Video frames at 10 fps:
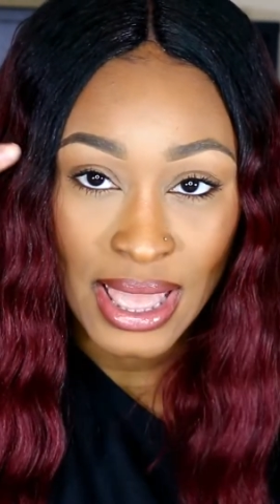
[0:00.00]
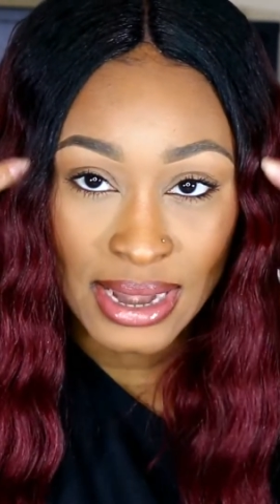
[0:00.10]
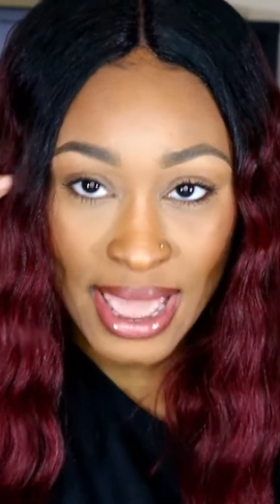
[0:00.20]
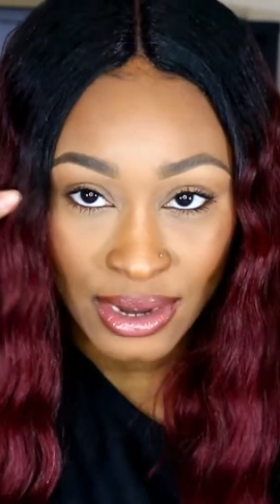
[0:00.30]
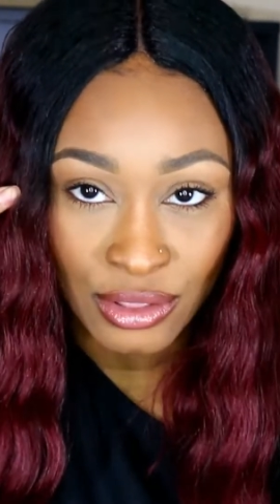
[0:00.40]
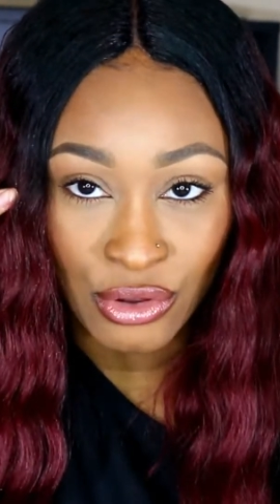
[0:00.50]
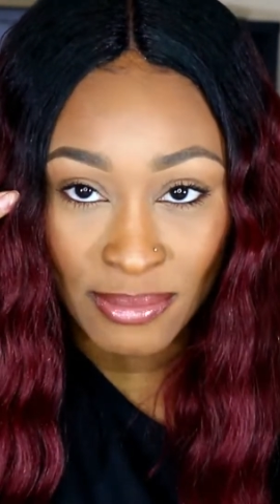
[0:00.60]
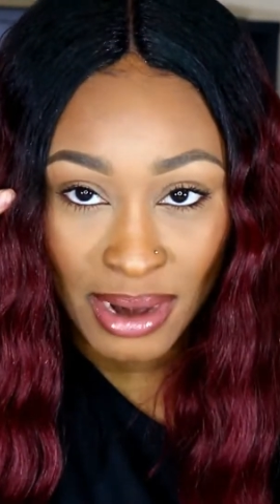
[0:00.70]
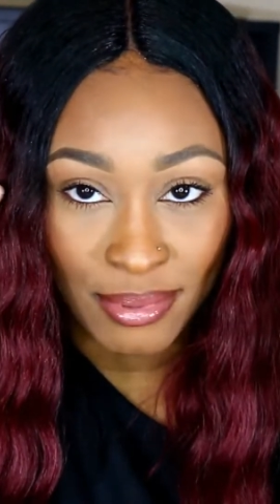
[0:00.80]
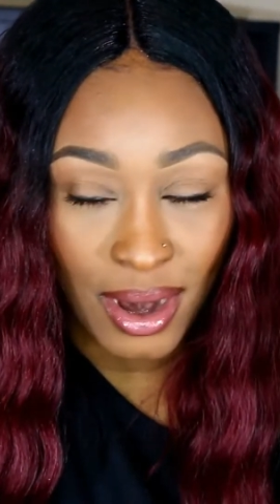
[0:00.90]
not including
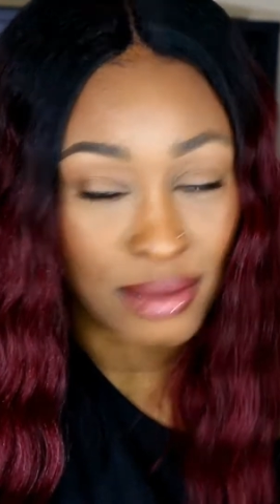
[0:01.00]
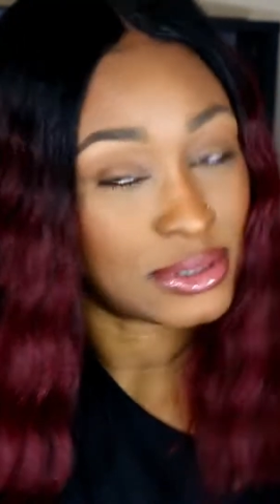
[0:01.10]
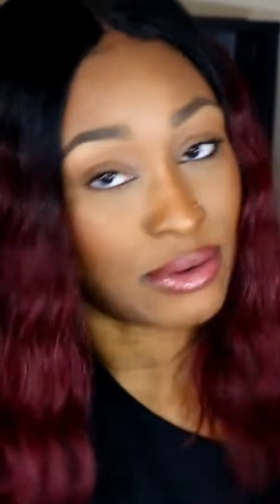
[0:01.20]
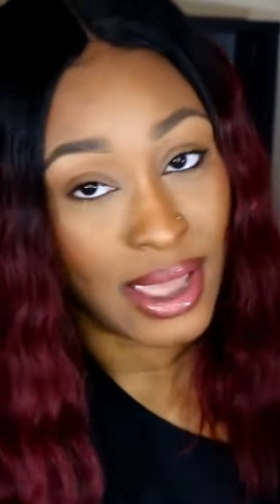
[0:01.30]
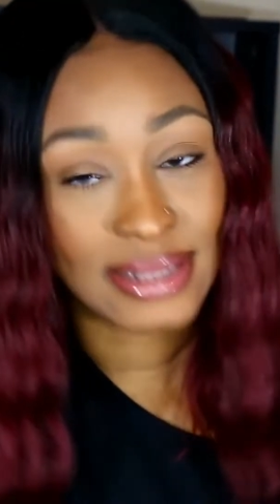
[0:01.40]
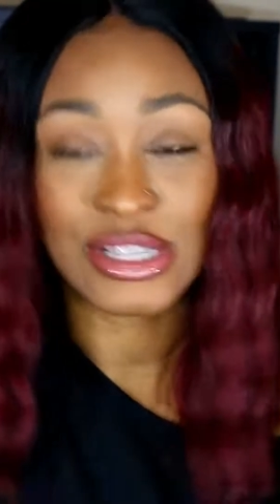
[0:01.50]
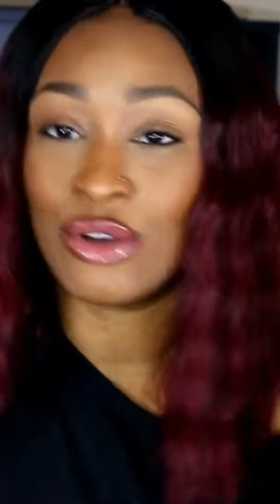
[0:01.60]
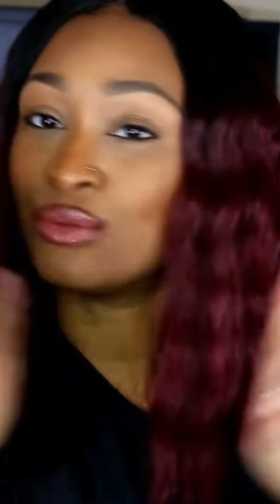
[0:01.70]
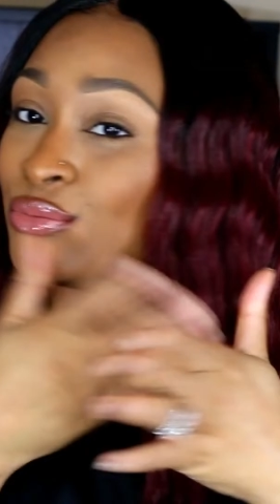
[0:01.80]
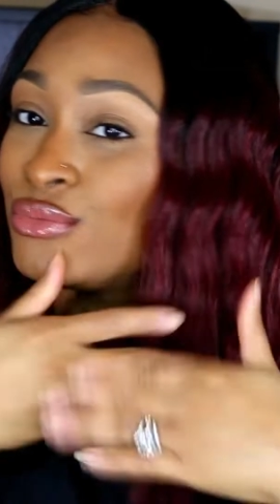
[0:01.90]
my brows okay
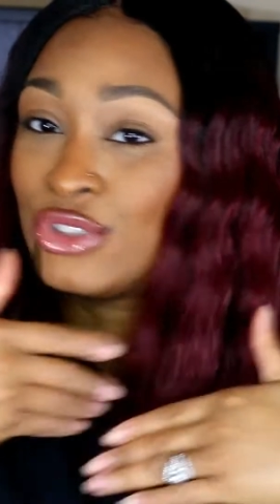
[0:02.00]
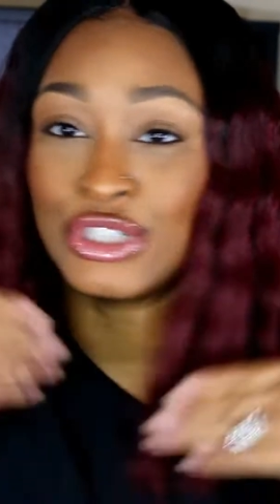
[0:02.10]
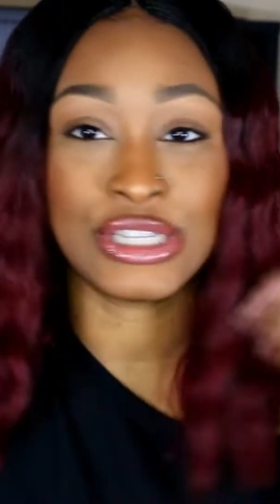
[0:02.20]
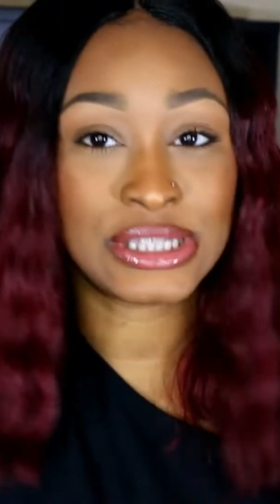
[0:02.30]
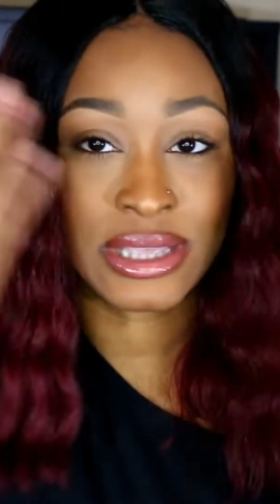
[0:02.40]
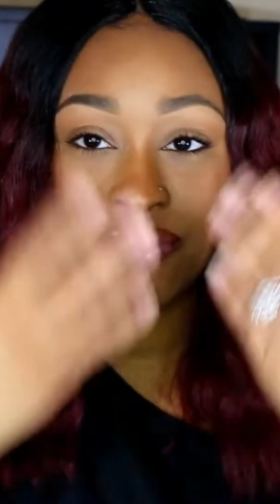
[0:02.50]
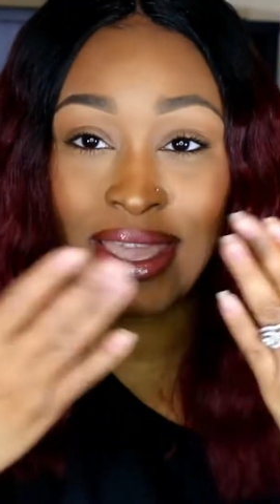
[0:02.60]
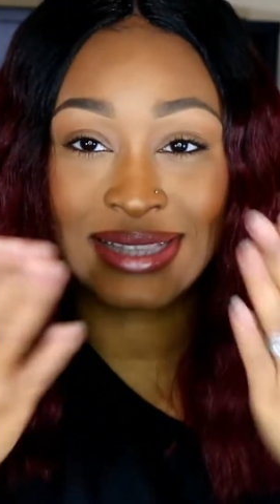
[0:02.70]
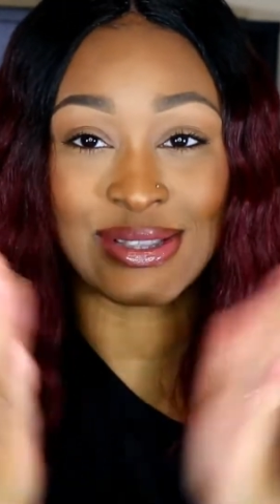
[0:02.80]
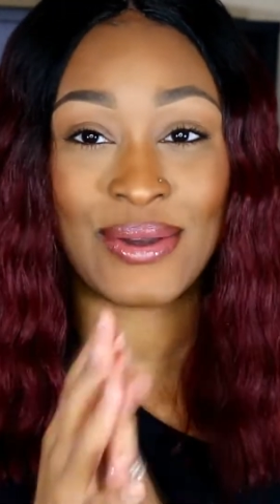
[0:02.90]
so just the
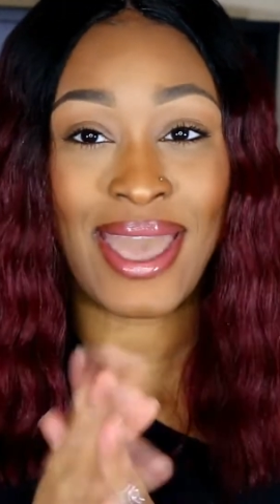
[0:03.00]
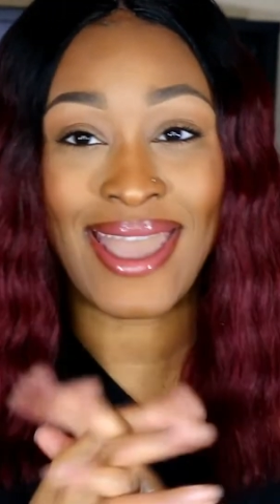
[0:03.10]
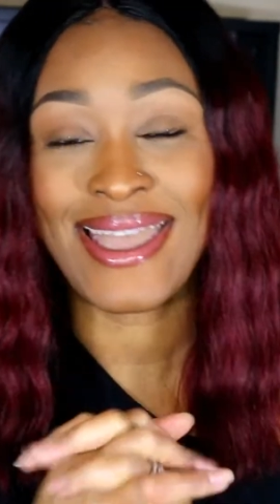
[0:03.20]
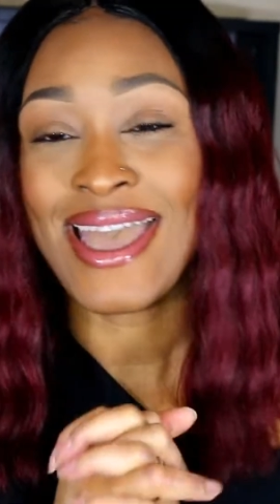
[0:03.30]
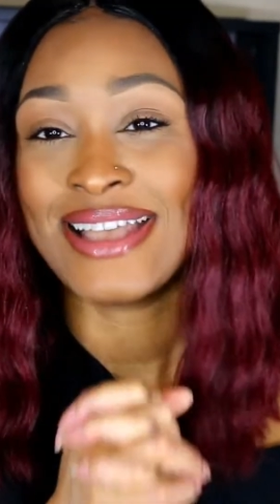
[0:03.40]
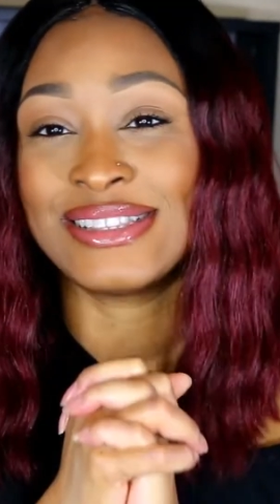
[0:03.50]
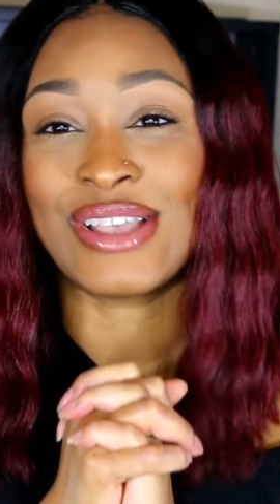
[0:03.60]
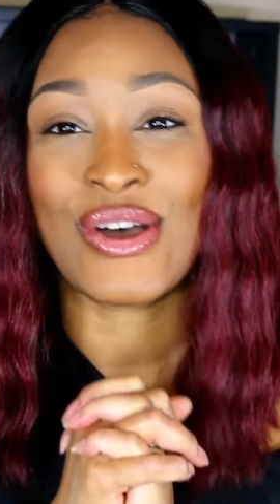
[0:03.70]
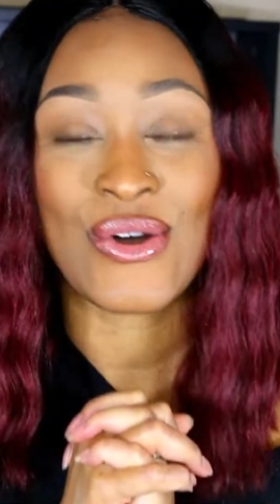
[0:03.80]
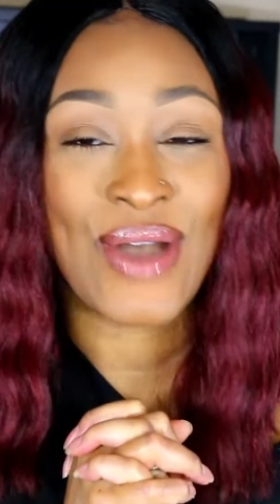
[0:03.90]
face okay
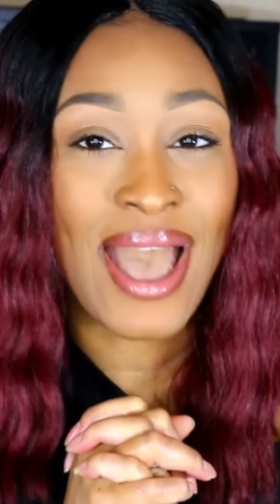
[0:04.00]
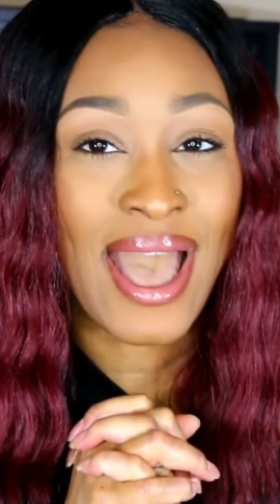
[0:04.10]
so